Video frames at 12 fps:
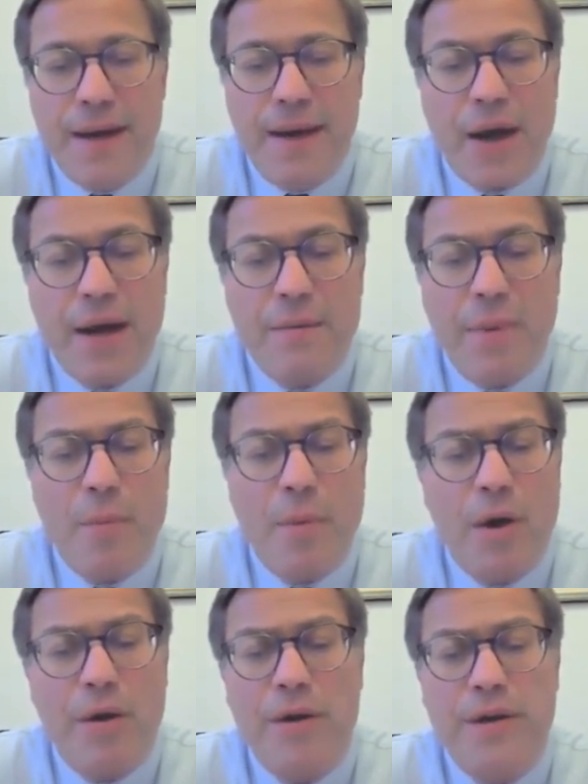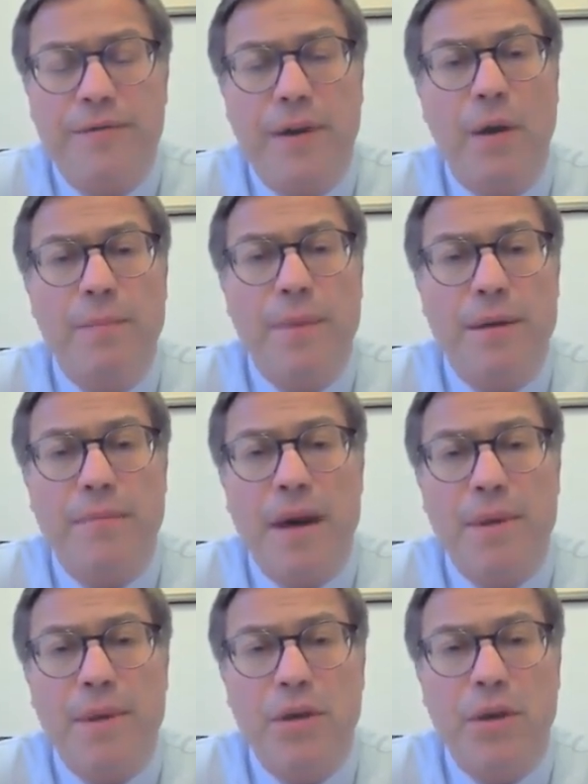Drug and biomarker development
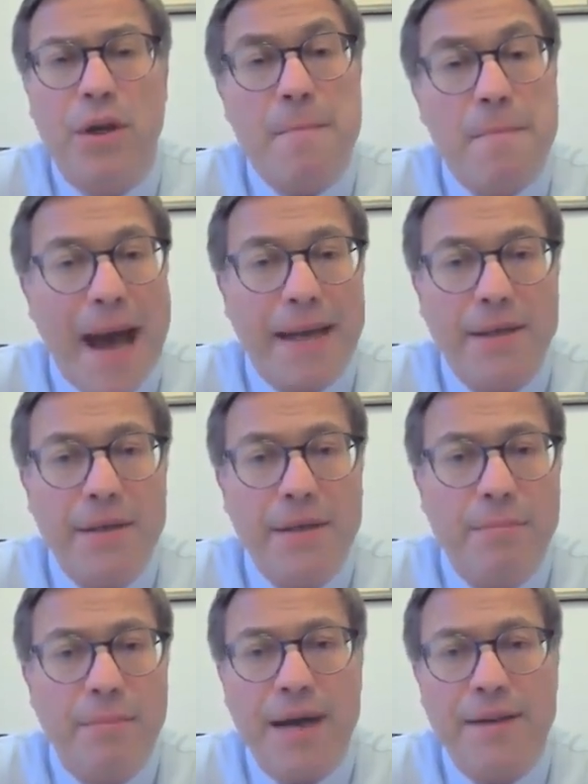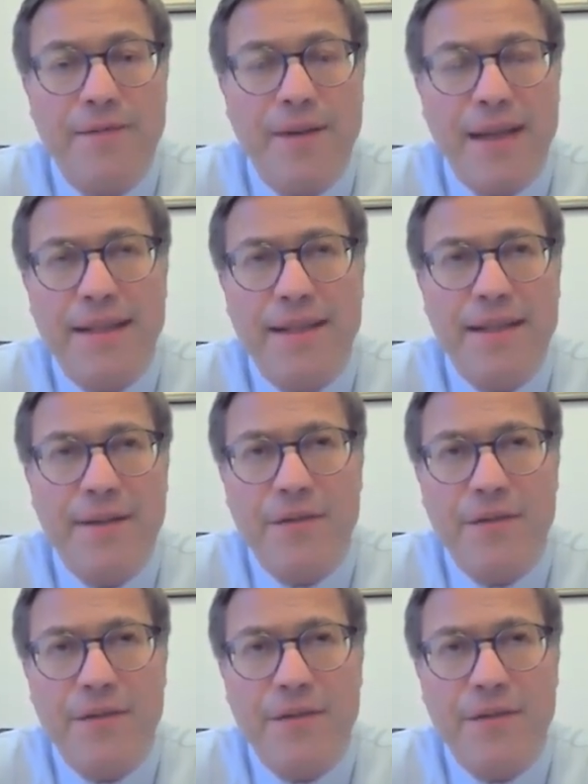might be impacted by the fact that the